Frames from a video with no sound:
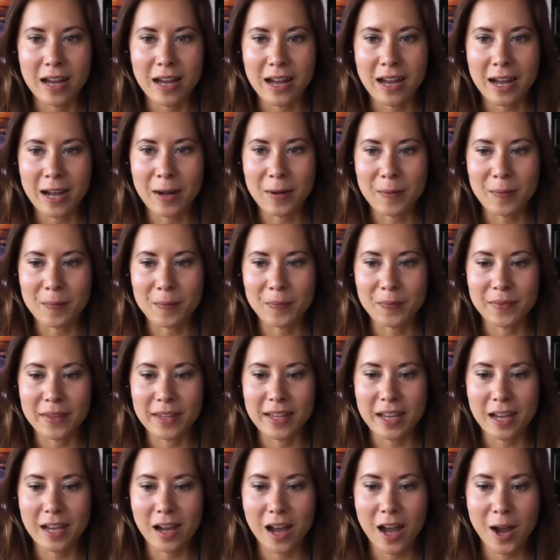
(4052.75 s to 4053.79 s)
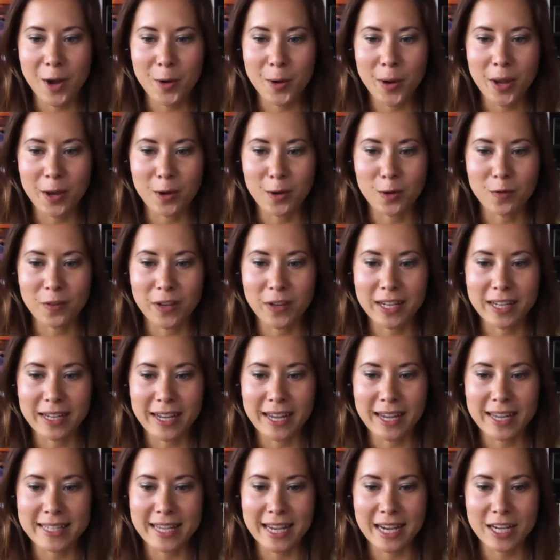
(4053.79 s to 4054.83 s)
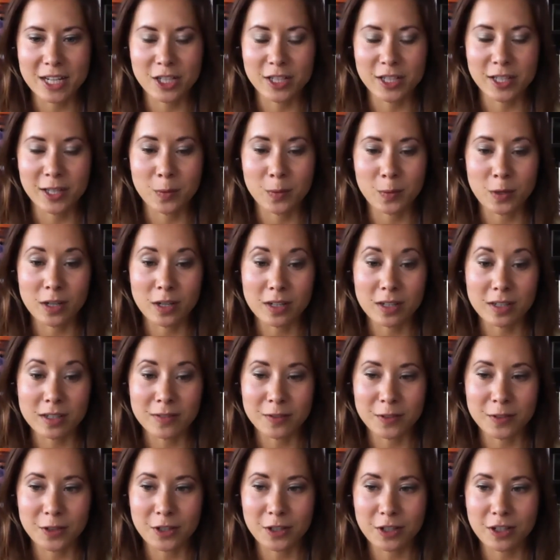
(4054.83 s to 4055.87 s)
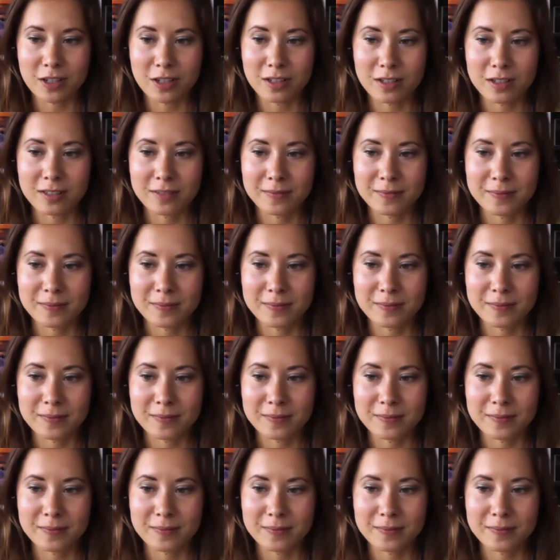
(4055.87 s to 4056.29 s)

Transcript: of how Ayurveda has actually worked for her.